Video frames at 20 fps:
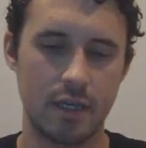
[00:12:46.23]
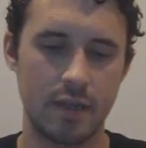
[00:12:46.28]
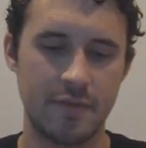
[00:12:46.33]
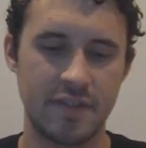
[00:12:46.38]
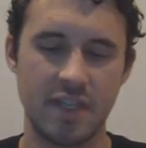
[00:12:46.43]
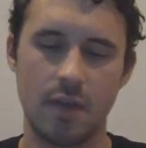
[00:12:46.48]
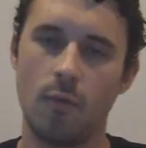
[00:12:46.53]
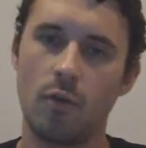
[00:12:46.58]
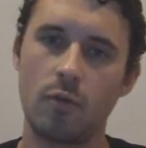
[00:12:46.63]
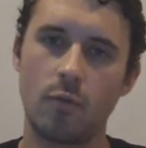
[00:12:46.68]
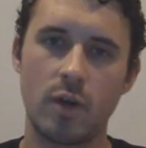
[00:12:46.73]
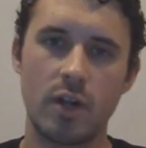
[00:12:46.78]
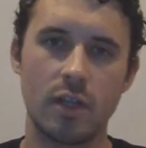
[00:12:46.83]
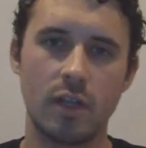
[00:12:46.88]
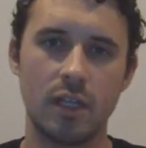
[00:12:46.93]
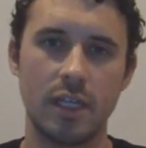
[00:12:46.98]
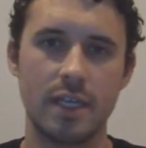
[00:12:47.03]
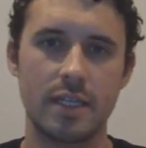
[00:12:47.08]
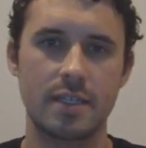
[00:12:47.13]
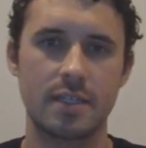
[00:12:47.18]
someone were to
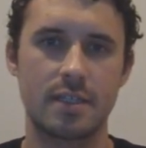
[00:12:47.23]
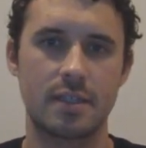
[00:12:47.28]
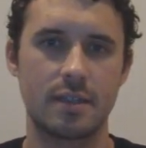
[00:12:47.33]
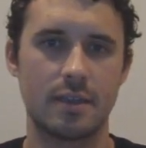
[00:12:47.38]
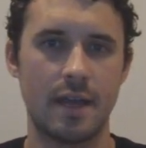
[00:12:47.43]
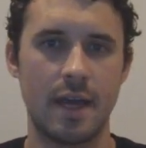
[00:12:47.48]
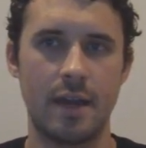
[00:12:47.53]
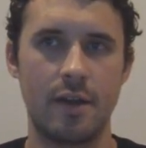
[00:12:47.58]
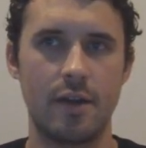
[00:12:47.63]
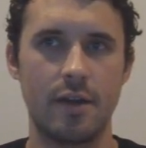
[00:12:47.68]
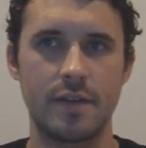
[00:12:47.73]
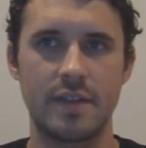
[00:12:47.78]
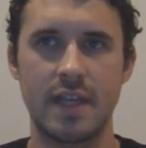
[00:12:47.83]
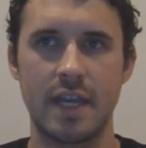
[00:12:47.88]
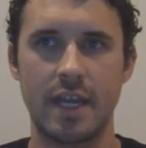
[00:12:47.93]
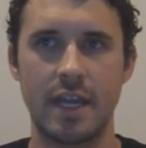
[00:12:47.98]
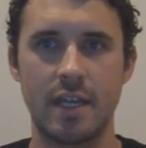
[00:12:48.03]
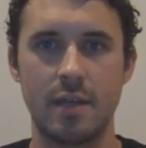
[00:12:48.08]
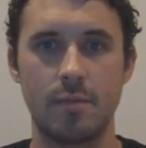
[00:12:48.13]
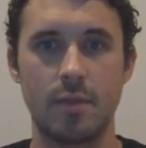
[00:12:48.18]
list, I don't know,
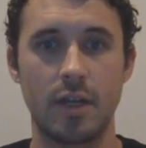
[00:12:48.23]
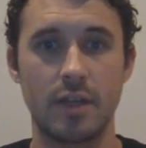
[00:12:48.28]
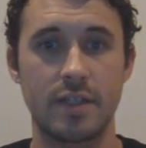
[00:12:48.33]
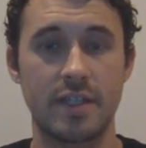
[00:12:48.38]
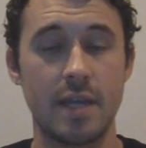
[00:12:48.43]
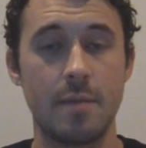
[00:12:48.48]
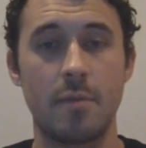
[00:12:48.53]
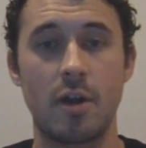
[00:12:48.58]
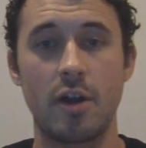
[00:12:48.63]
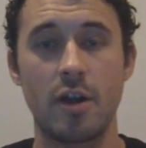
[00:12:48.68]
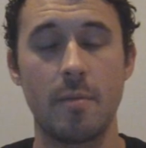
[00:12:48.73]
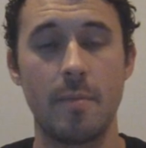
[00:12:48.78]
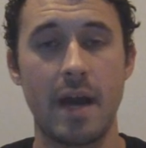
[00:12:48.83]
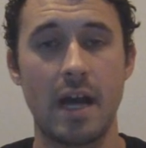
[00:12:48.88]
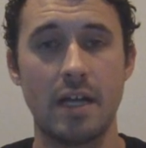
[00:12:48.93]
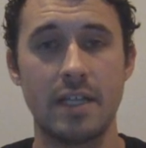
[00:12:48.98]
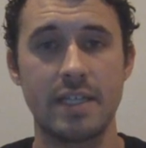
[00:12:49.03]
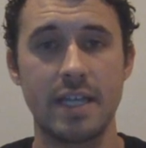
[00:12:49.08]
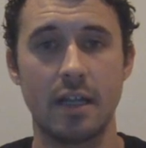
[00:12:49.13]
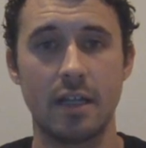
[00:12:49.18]
take any player, say Mario
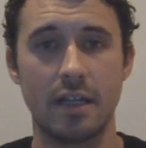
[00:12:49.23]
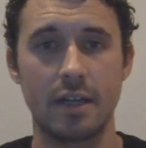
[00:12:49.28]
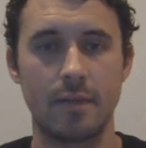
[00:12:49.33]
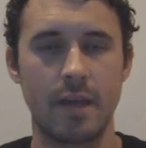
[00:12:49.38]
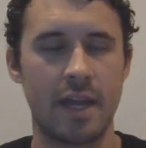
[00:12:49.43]
Balotelli,